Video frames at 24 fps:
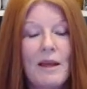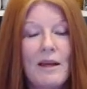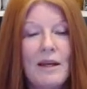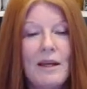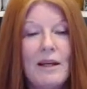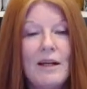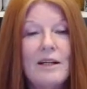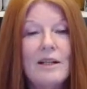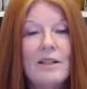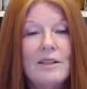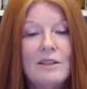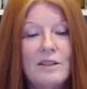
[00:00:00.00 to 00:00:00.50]

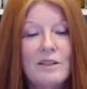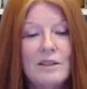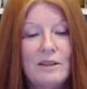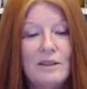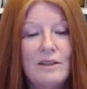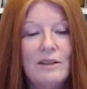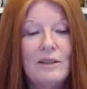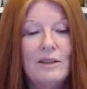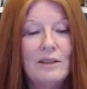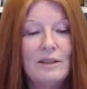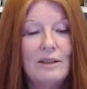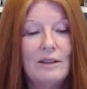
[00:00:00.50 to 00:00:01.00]
And
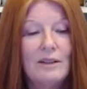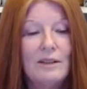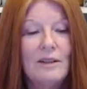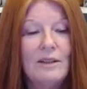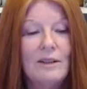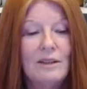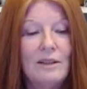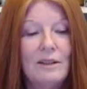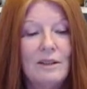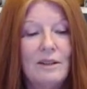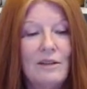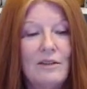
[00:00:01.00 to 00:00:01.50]

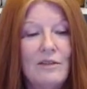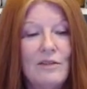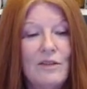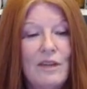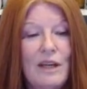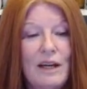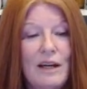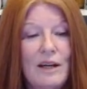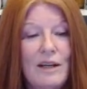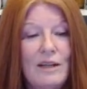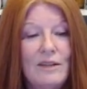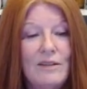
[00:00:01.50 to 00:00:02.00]

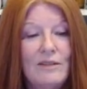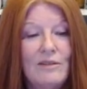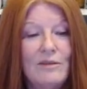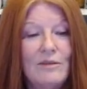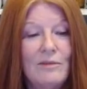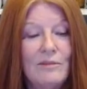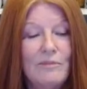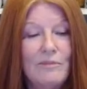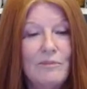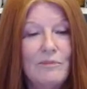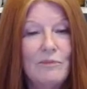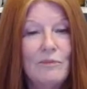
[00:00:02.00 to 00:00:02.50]
that
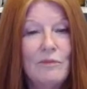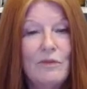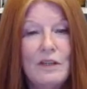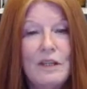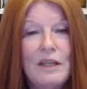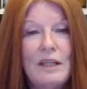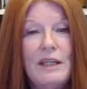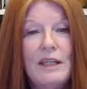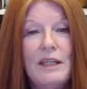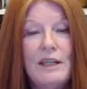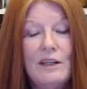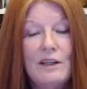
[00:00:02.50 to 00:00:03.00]

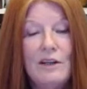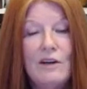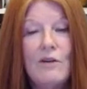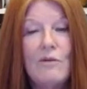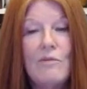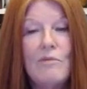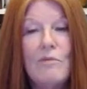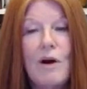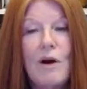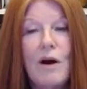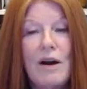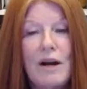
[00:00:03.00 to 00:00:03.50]
the ego
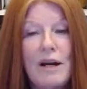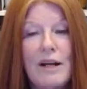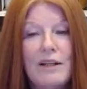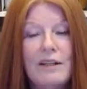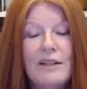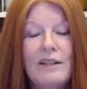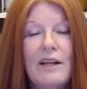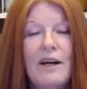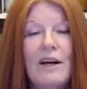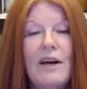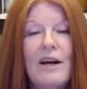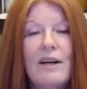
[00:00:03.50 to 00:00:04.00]

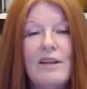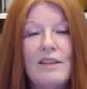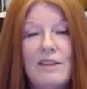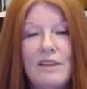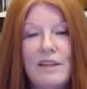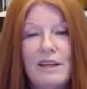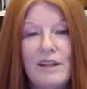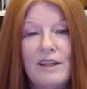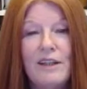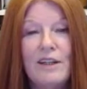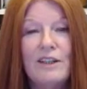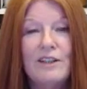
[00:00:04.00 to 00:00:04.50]
mind, I
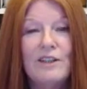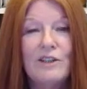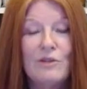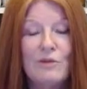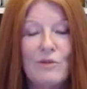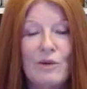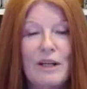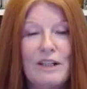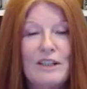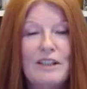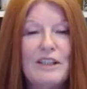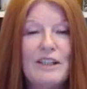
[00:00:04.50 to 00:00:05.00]
think,
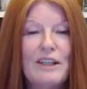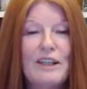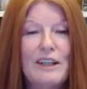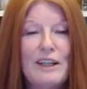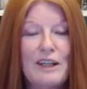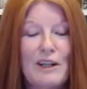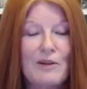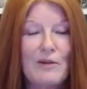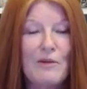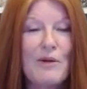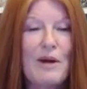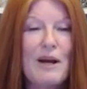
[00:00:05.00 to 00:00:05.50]
is
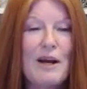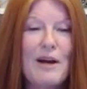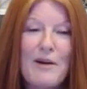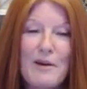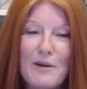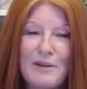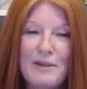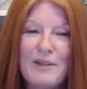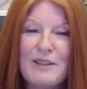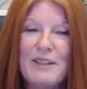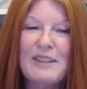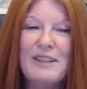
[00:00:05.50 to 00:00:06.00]
wrestling
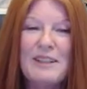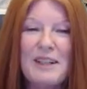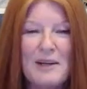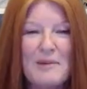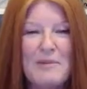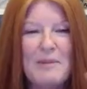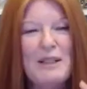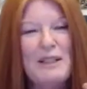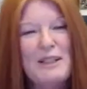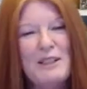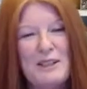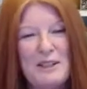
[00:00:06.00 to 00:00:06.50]
around,
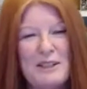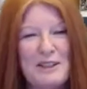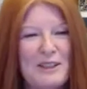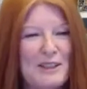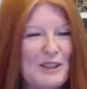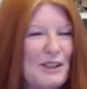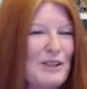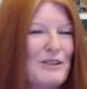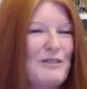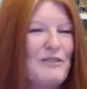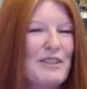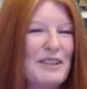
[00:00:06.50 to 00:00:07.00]
coming to the
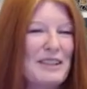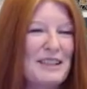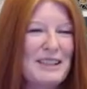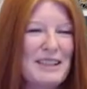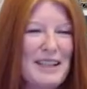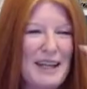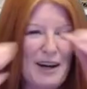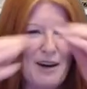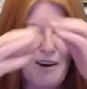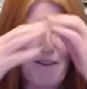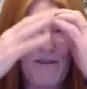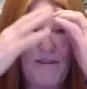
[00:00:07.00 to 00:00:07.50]
surface
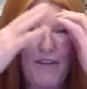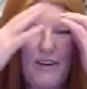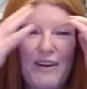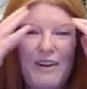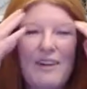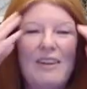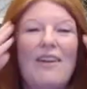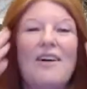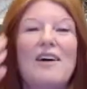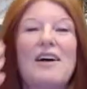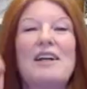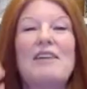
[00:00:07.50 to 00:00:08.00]
now for
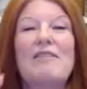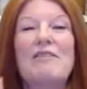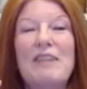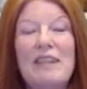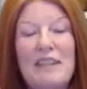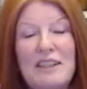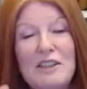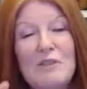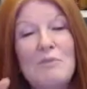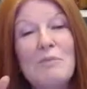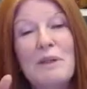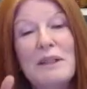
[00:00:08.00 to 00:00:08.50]
a lot of
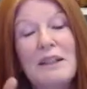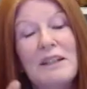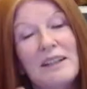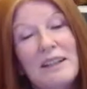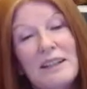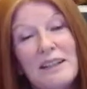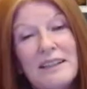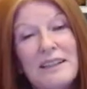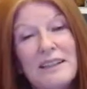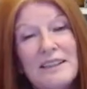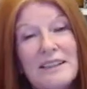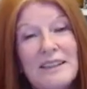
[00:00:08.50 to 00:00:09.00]
us,
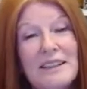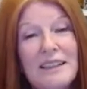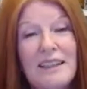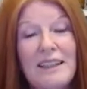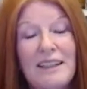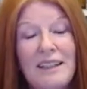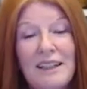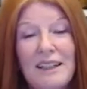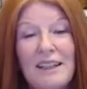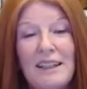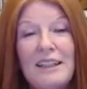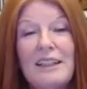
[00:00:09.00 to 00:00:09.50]
because
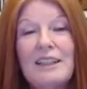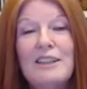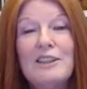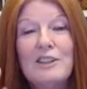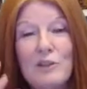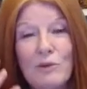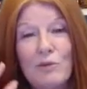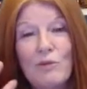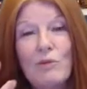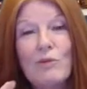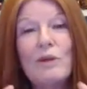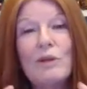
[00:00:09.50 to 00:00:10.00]

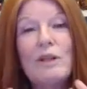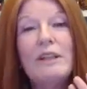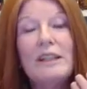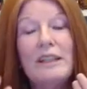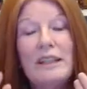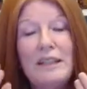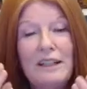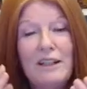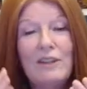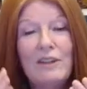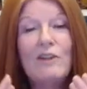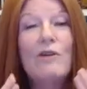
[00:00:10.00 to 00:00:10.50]
it's
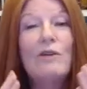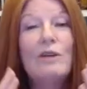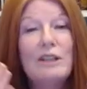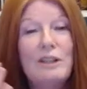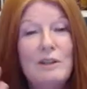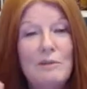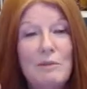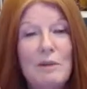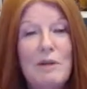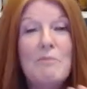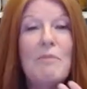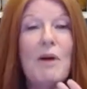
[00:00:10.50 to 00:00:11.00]
really
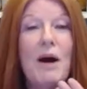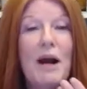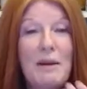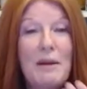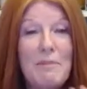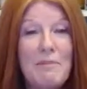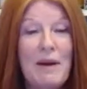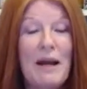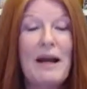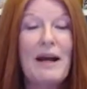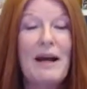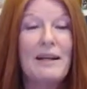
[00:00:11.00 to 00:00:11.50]
going to be
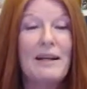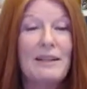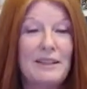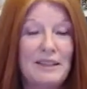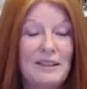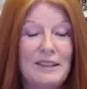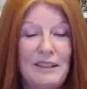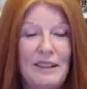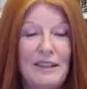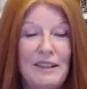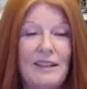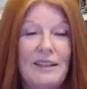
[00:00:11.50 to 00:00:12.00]

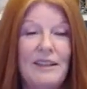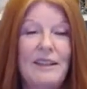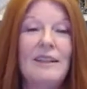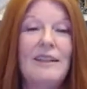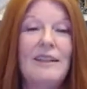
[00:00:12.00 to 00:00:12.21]
bypassed,